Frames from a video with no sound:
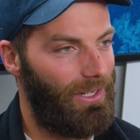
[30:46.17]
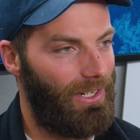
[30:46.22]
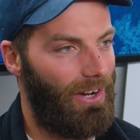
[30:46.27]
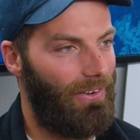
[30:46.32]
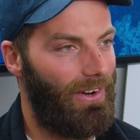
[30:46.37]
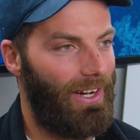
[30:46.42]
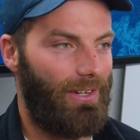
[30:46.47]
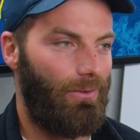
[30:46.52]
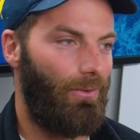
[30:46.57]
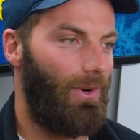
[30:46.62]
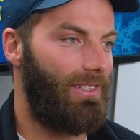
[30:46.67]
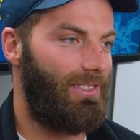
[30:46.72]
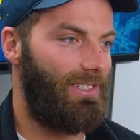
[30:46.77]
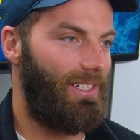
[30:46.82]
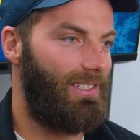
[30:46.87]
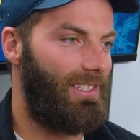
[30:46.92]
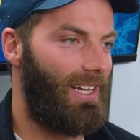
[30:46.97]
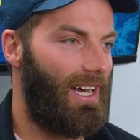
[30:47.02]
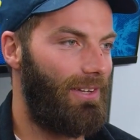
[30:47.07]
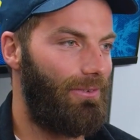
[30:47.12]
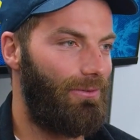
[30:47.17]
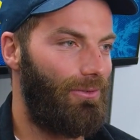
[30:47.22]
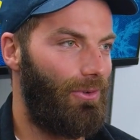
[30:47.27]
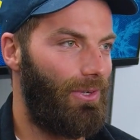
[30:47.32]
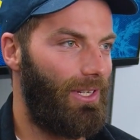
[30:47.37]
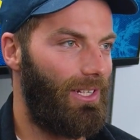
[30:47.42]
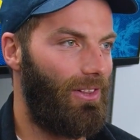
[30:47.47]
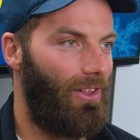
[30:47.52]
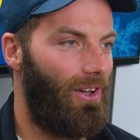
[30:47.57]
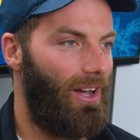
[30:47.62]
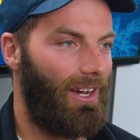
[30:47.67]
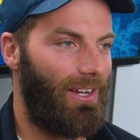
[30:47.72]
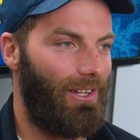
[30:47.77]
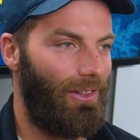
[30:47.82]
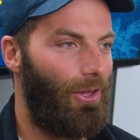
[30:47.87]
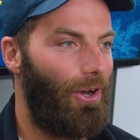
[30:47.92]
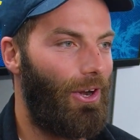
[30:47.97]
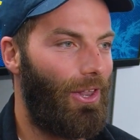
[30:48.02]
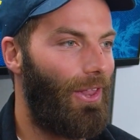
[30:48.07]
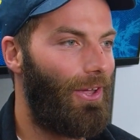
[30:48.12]
And I reckon once you're done footy, like a
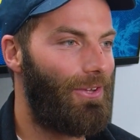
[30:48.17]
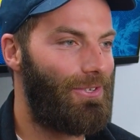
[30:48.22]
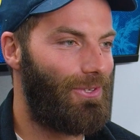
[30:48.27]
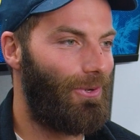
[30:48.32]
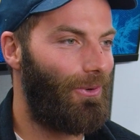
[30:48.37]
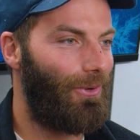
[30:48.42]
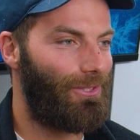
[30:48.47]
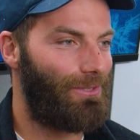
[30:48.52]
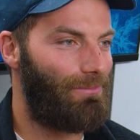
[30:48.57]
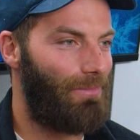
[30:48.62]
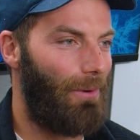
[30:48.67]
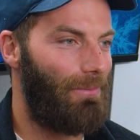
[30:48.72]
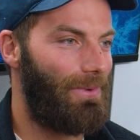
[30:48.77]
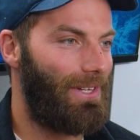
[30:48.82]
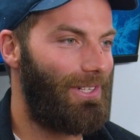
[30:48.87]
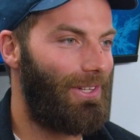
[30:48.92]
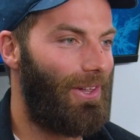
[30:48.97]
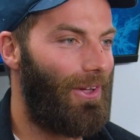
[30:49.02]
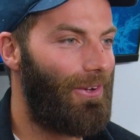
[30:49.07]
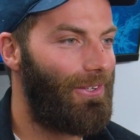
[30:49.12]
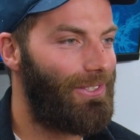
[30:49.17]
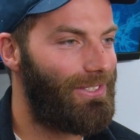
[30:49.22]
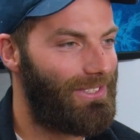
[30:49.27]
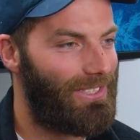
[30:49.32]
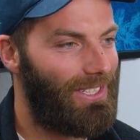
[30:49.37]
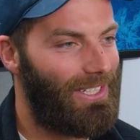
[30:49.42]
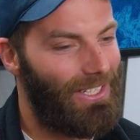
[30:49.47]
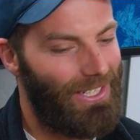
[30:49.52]
lot of those doors probably close.